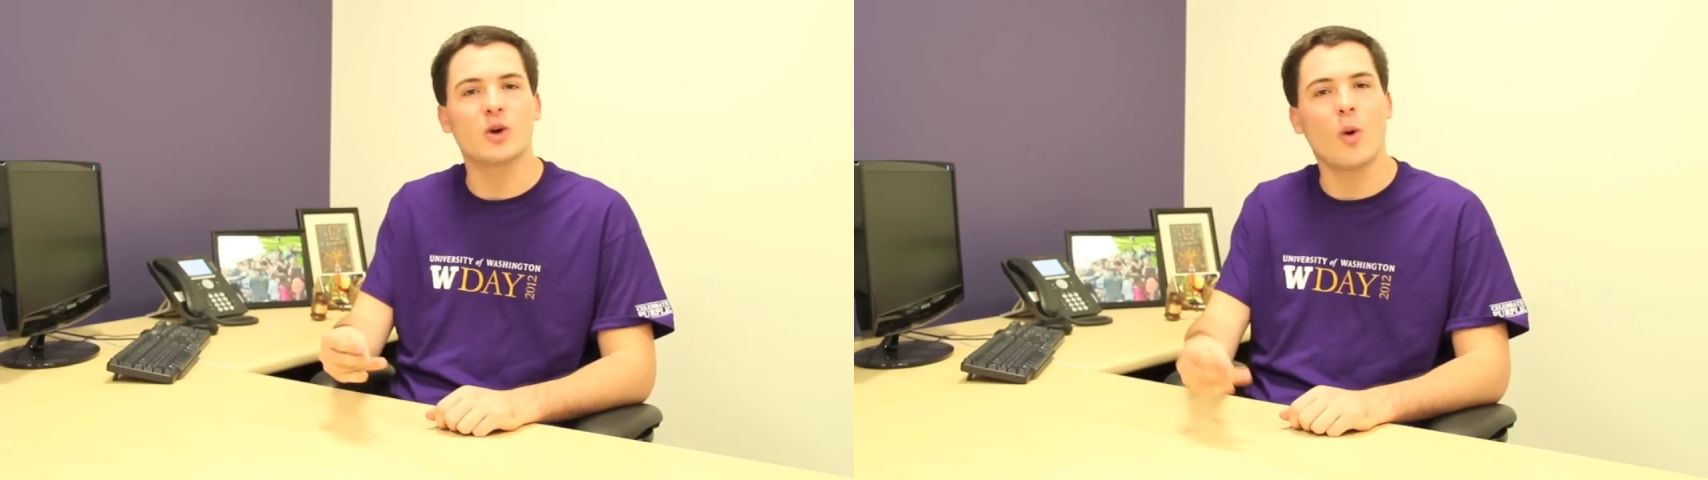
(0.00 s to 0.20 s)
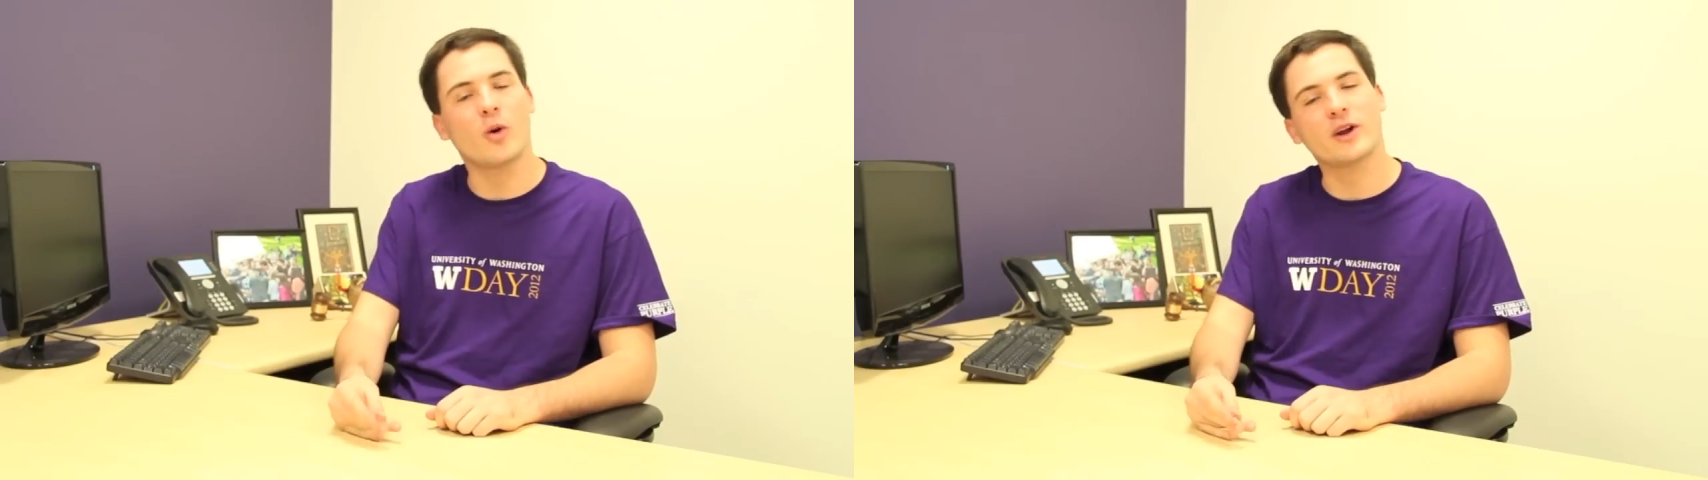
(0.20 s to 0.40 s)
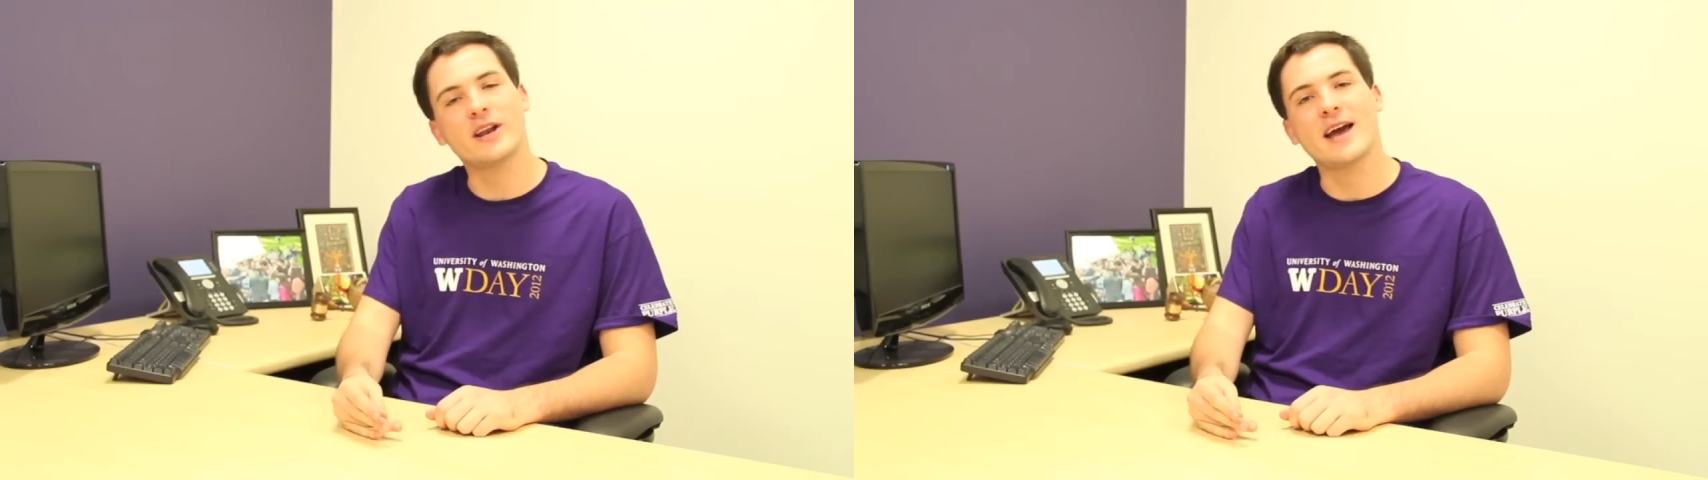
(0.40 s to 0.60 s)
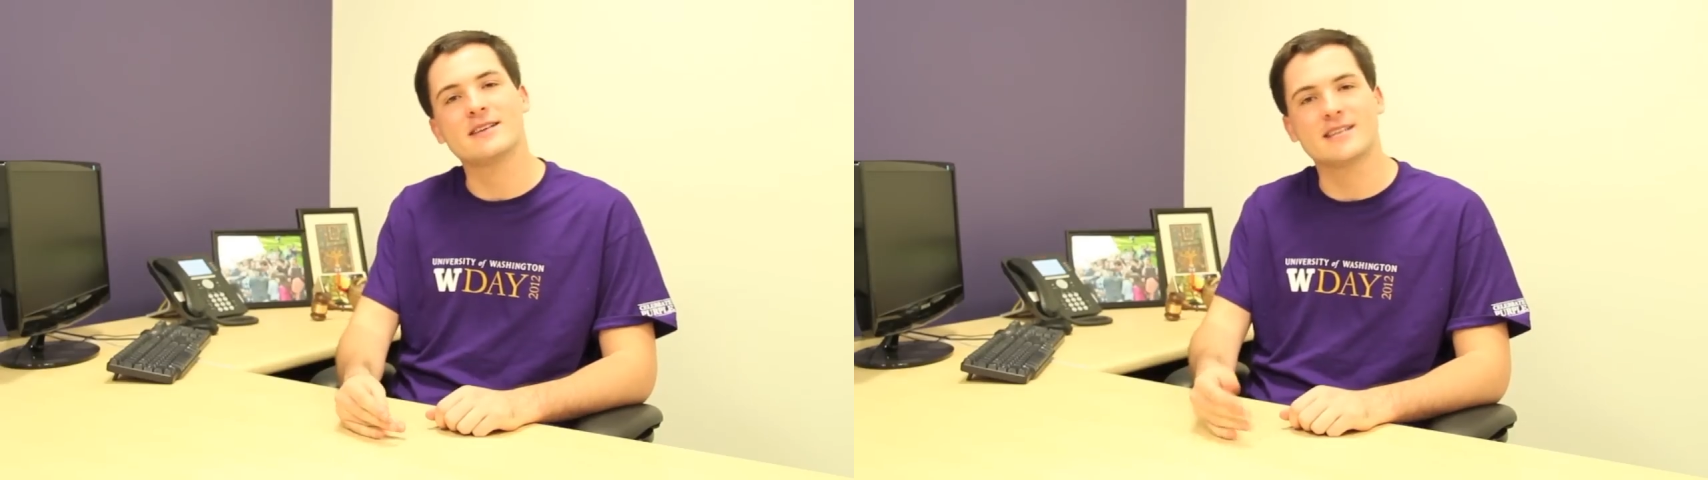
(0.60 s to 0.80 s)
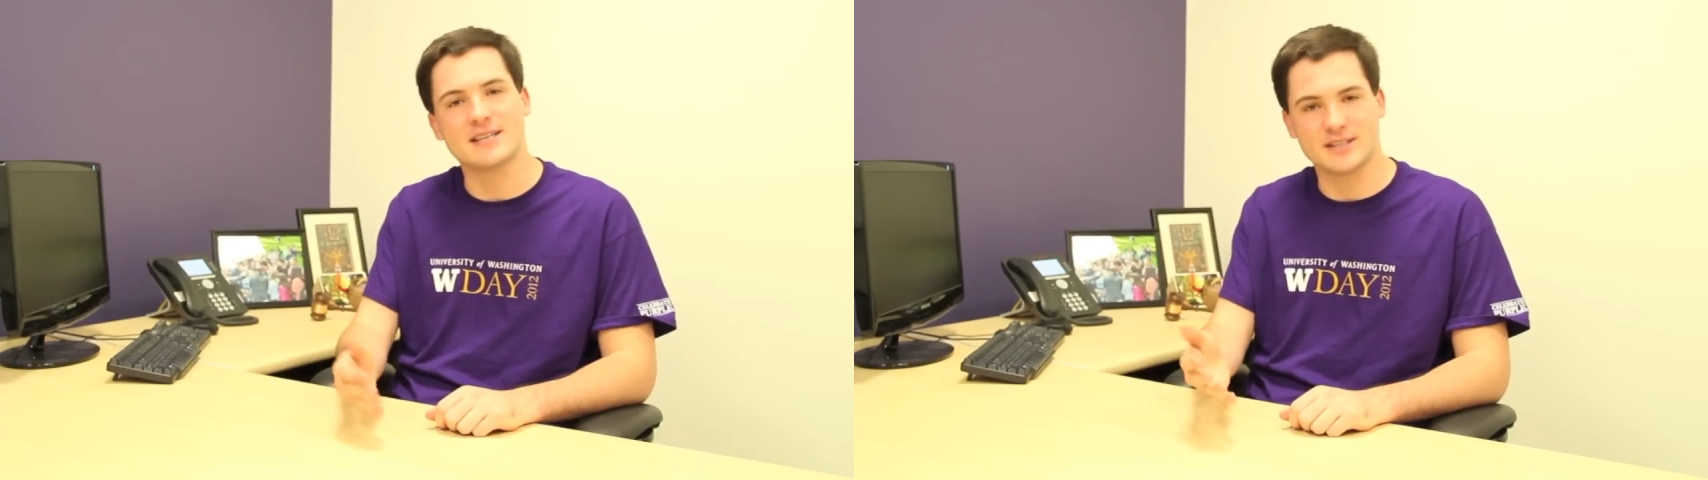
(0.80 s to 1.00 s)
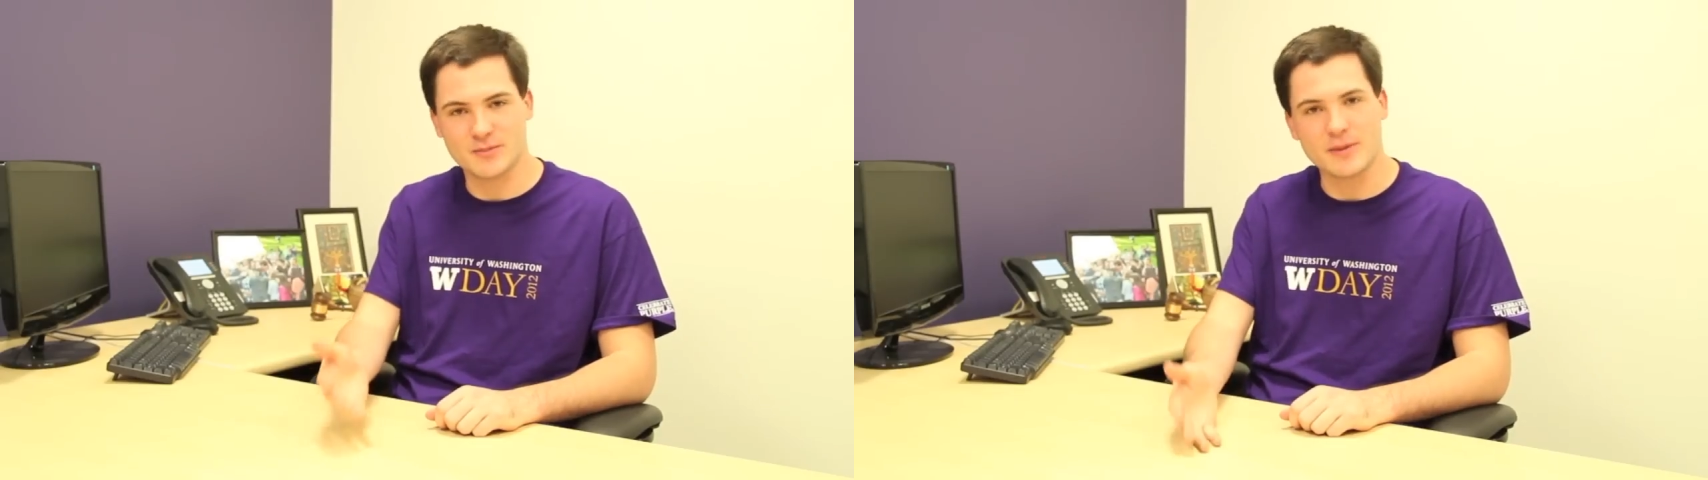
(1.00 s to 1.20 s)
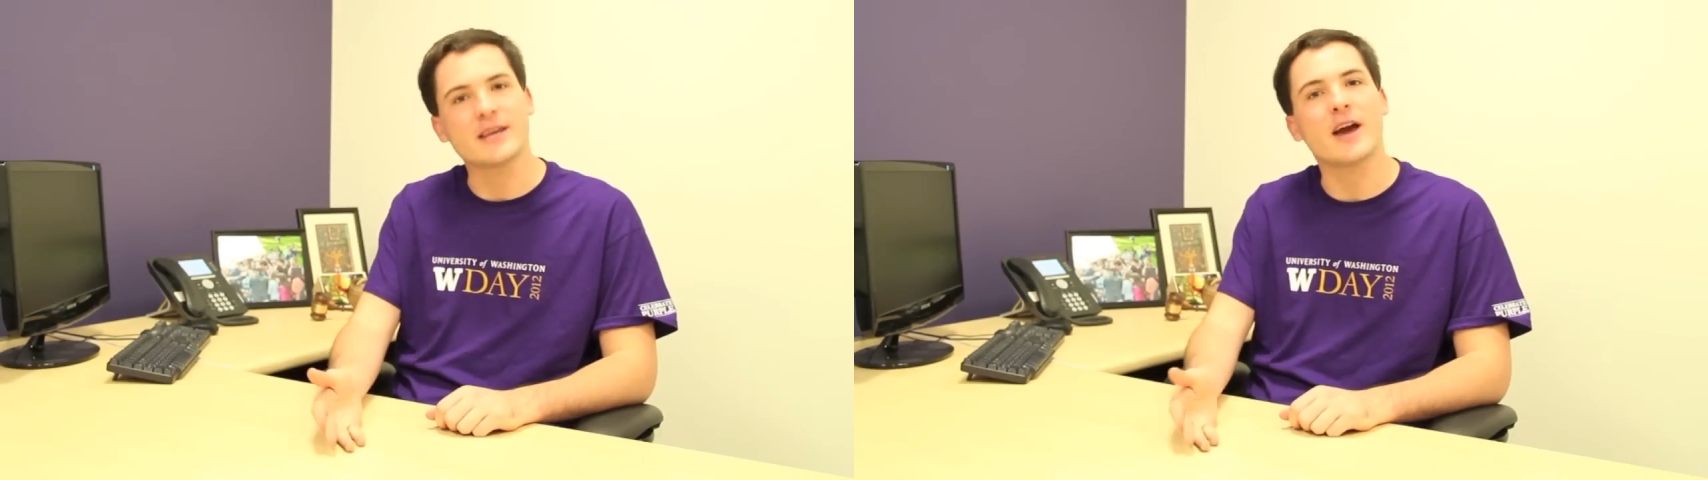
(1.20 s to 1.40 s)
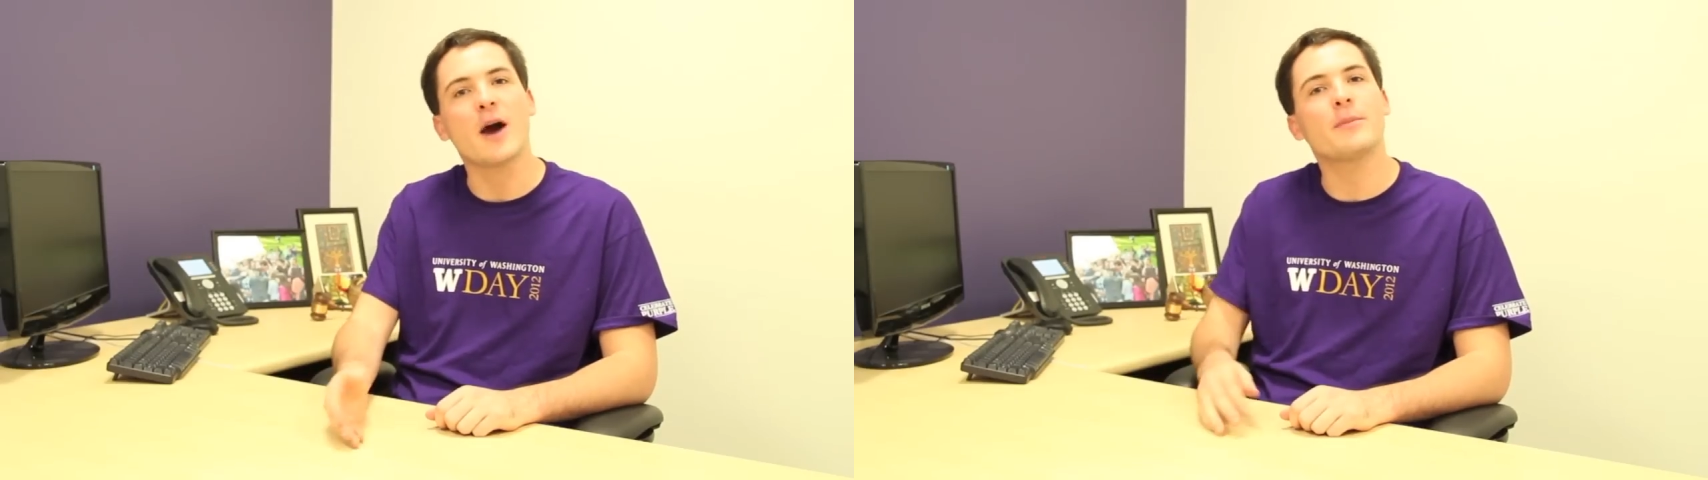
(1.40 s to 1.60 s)
to organize, and to
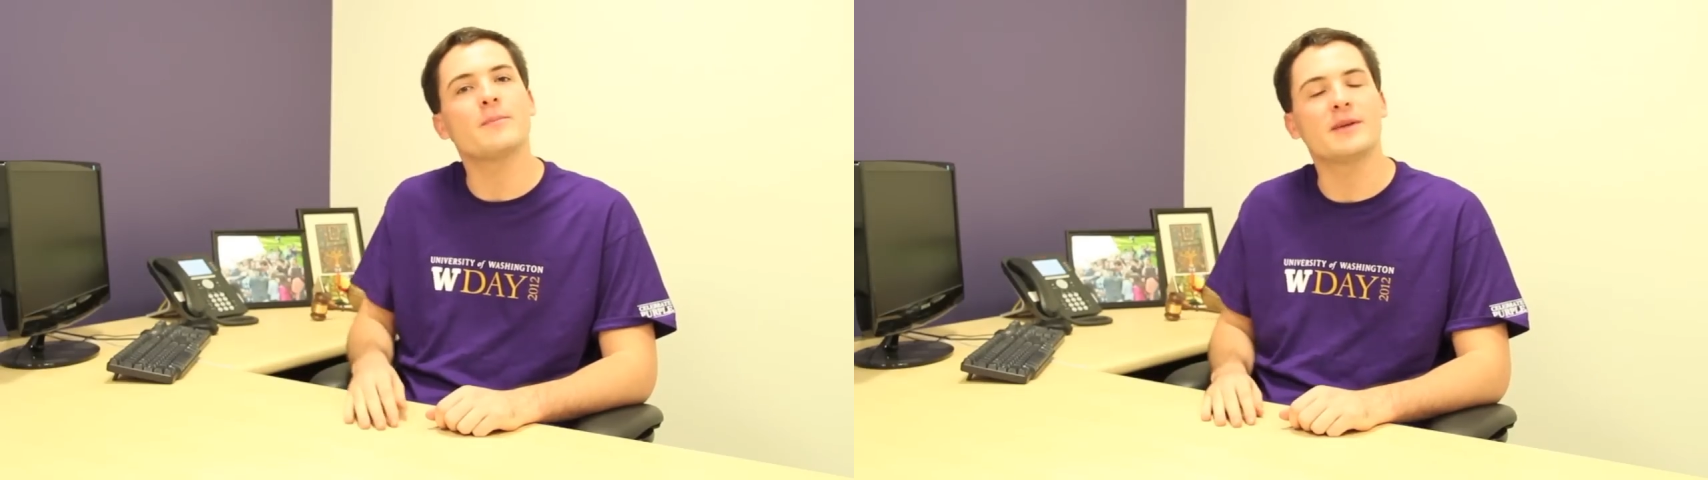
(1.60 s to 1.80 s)
speak up.